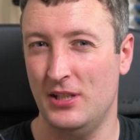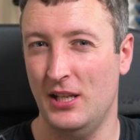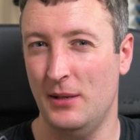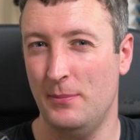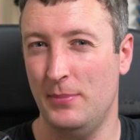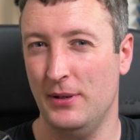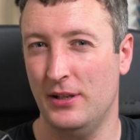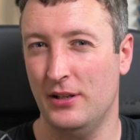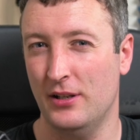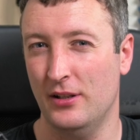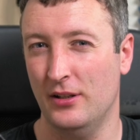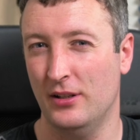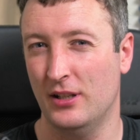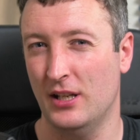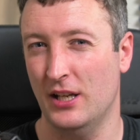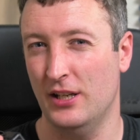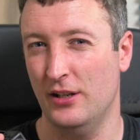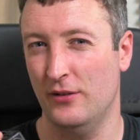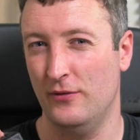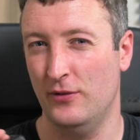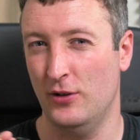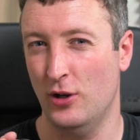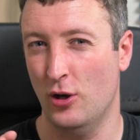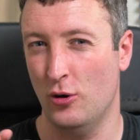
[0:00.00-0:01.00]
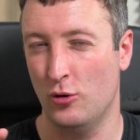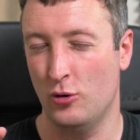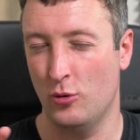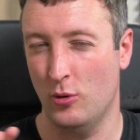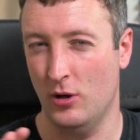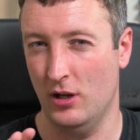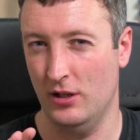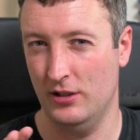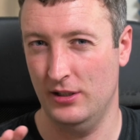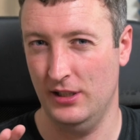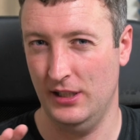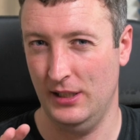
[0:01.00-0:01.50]
typical kind of low
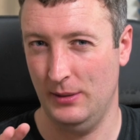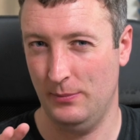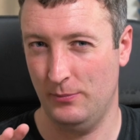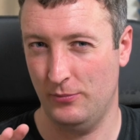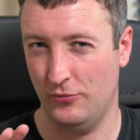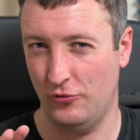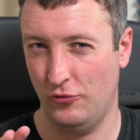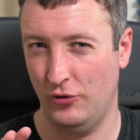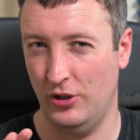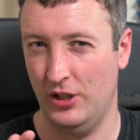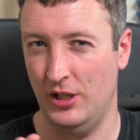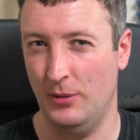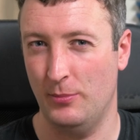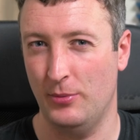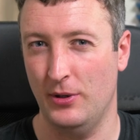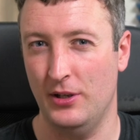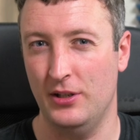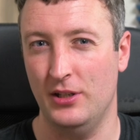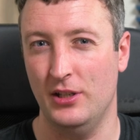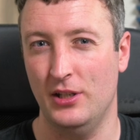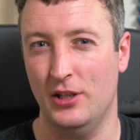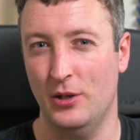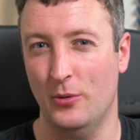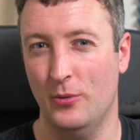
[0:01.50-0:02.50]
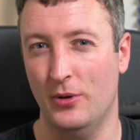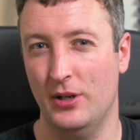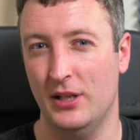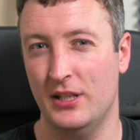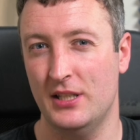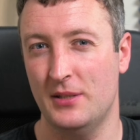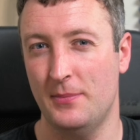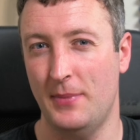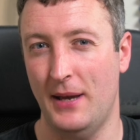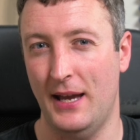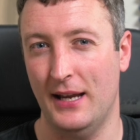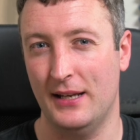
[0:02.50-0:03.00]
quality 3D printing you would
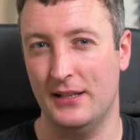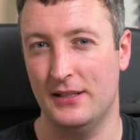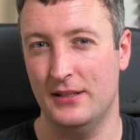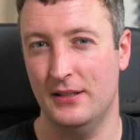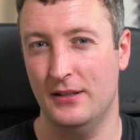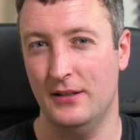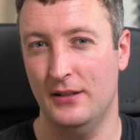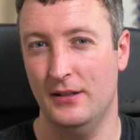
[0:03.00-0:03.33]
expect.